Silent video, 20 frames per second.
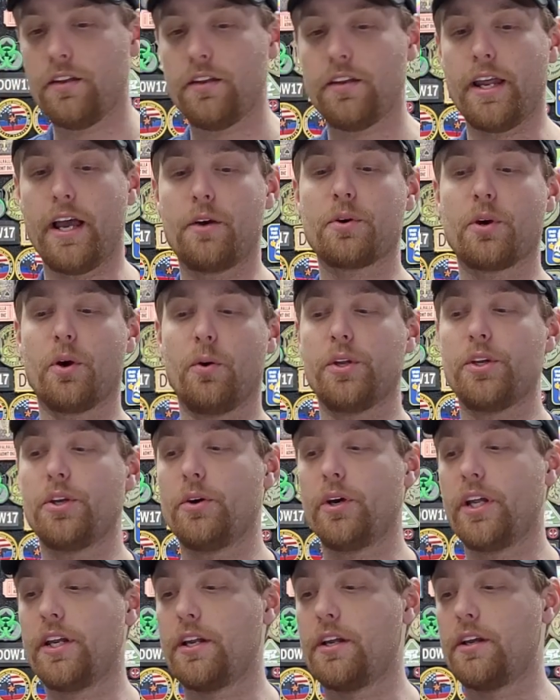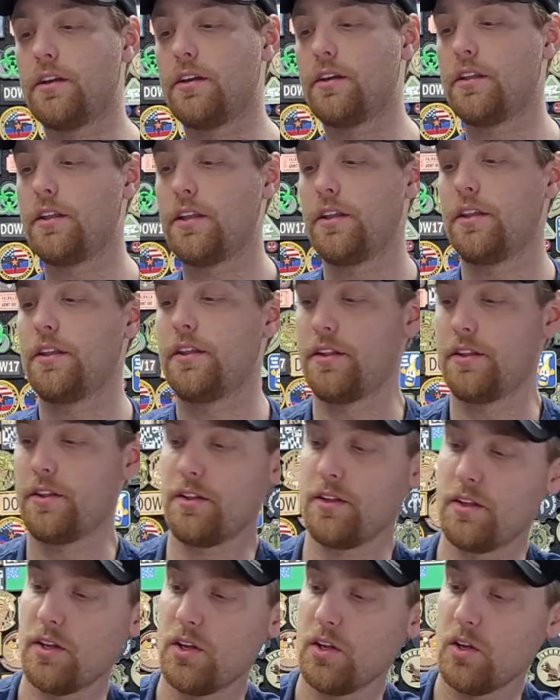Now go into it.
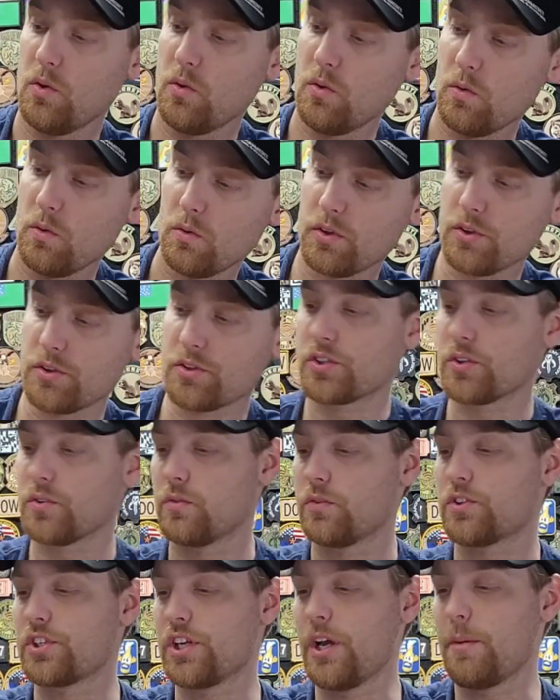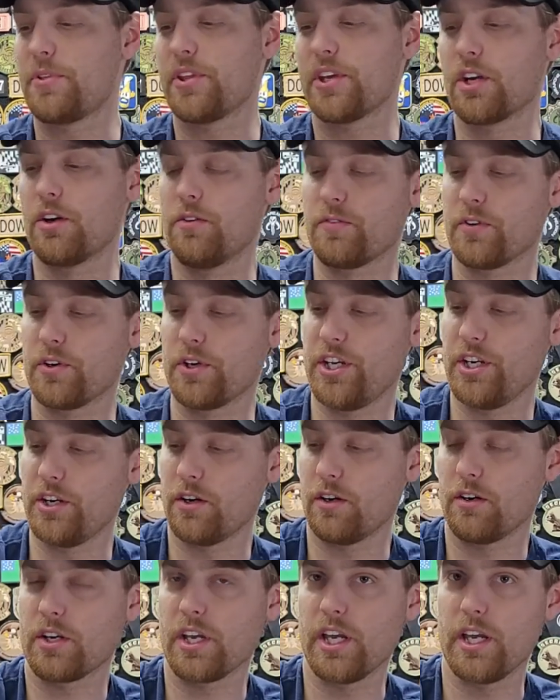There's something over
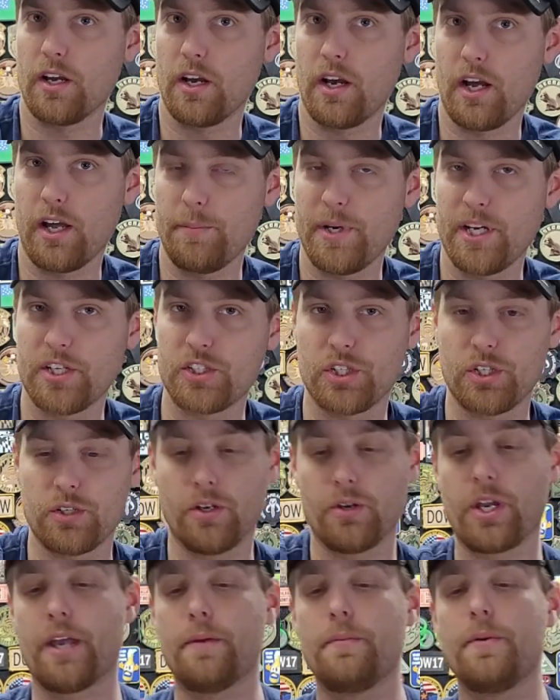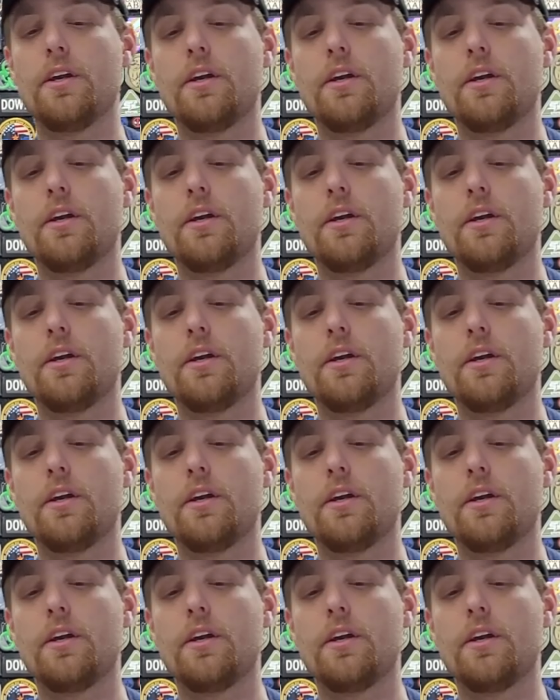here. Okay, I'm not sure. Okay,